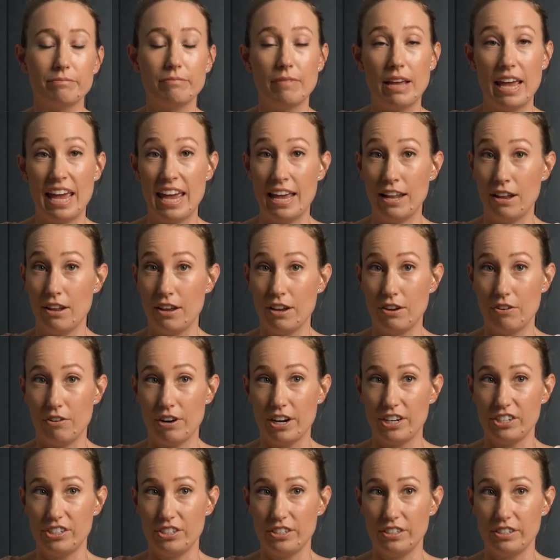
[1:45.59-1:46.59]
airline
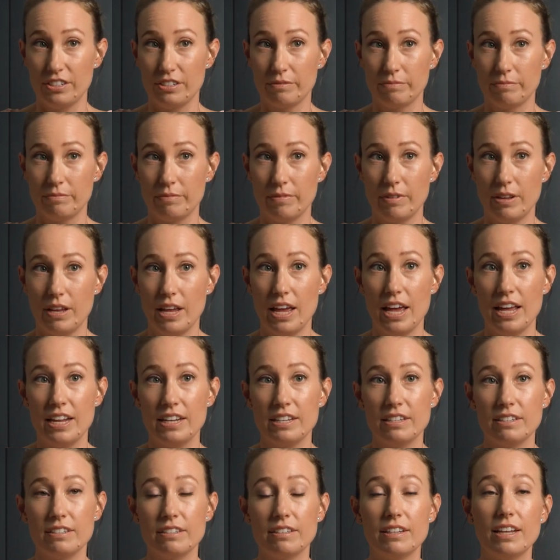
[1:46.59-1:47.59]
crashes,
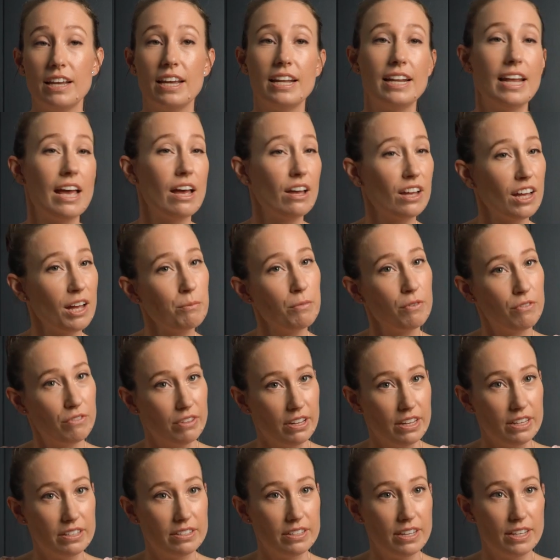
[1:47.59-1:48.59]
and an outcome of
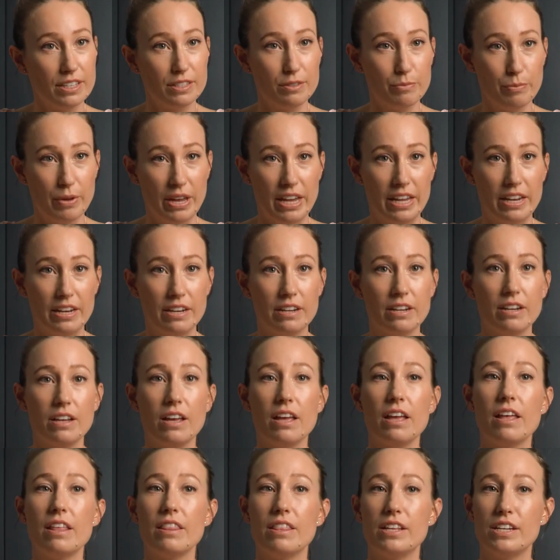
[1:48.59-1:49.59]
this has been
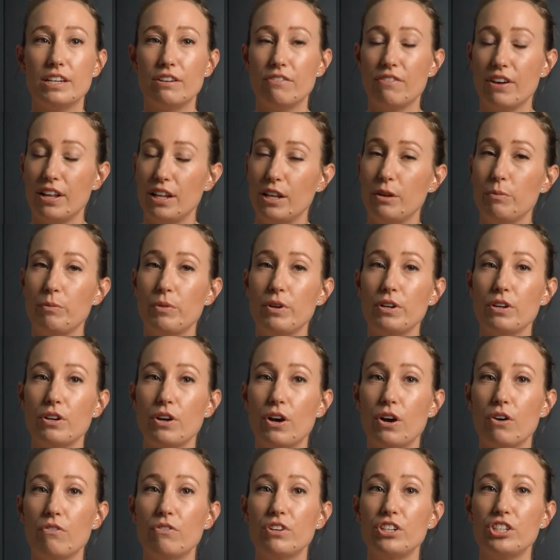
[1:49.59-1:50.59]
the development
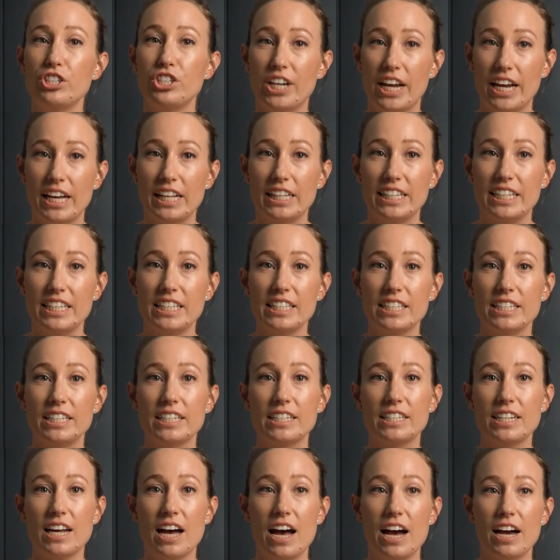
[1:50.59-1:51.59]
of a checklist
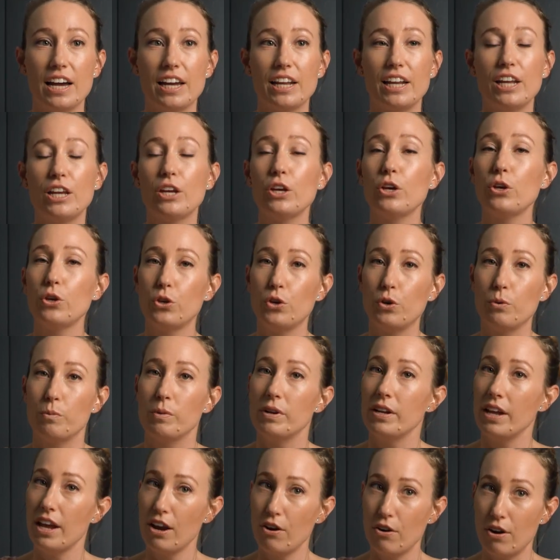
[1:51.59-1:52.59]
targeting human
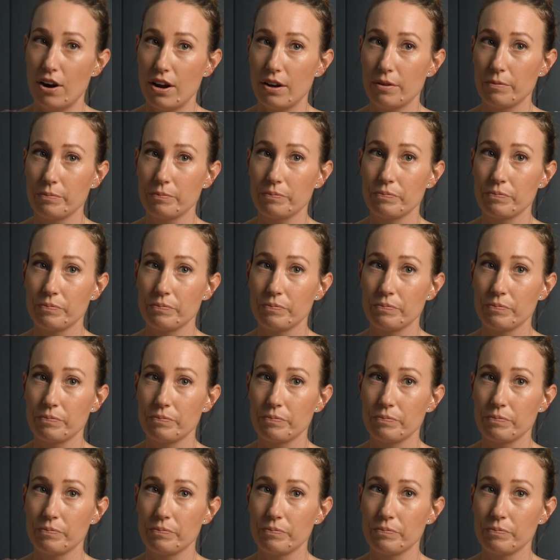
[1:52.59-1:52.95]
error.